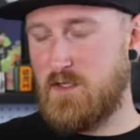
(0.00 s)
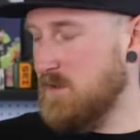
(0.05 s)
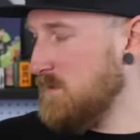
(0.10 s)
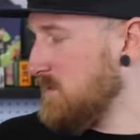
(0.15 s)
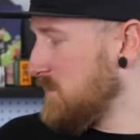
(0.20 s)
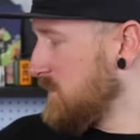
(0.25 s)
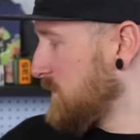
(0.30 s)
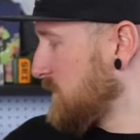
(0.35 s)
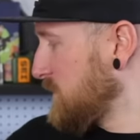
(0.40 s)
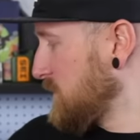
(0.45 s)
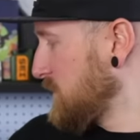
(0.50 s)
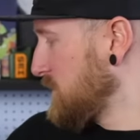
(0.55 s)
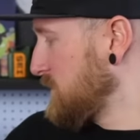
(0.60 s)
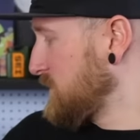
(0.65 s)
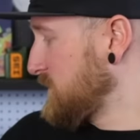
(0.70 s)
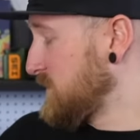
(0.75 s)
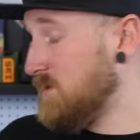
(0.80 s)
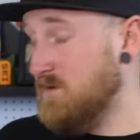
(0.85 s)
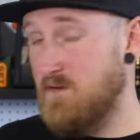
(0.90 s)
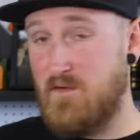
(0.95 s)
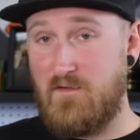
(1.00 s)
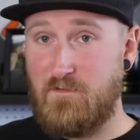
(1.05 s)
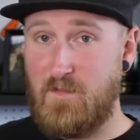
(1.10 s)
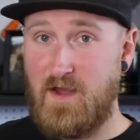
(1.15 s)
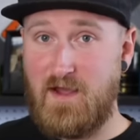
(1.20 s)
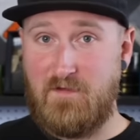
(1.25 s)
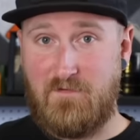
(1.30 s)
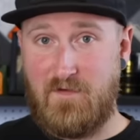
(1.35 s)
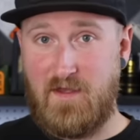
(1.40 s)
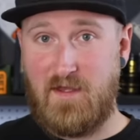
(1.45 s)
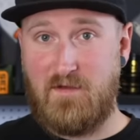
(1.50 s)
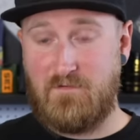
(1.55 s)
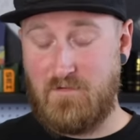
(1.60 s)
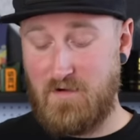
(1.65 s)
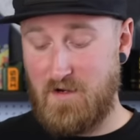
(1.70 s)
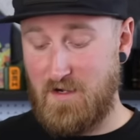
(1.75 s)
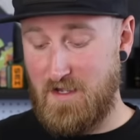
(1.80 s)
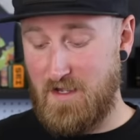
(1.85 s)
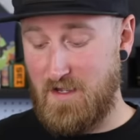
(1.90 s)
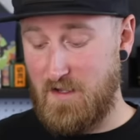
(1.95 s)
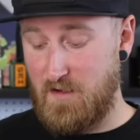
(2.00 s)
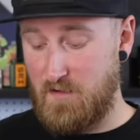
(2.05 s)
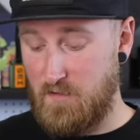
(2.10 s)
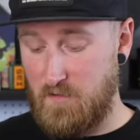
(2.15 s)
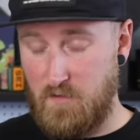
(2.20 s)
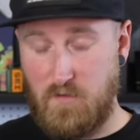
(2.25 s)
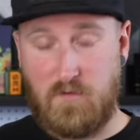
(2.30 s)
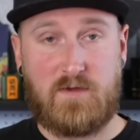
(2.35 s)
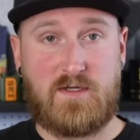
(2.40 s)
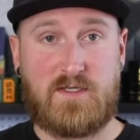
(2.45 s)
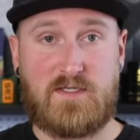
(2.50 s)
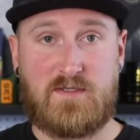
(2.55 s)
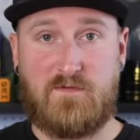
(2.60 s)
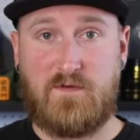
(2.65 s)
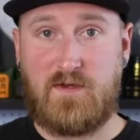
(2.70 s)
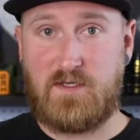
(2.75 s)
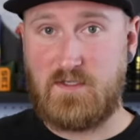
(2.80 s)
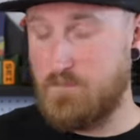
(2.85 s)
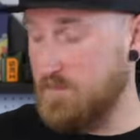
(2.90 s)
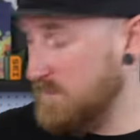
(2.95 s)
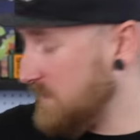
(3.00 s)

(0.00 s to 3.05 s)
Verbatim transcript: are two of my favorite and oldest fixed